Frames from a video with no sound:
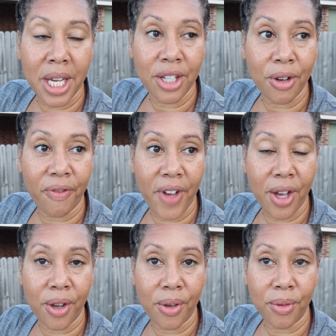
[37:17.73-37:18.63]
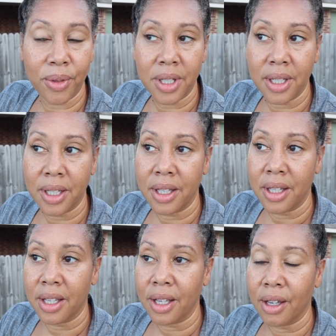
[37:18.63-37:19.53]
in your phone
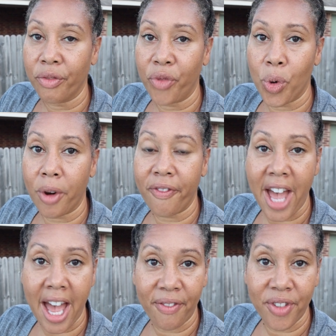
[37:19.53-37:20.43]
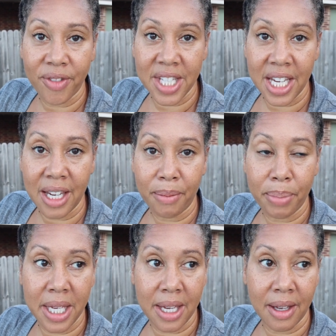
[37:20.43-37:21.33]
for 5:15
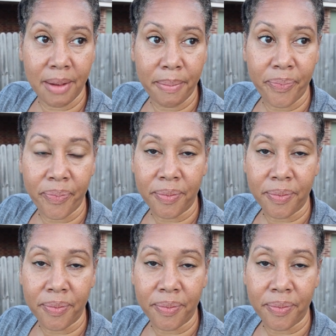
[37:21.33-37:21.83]
p.m.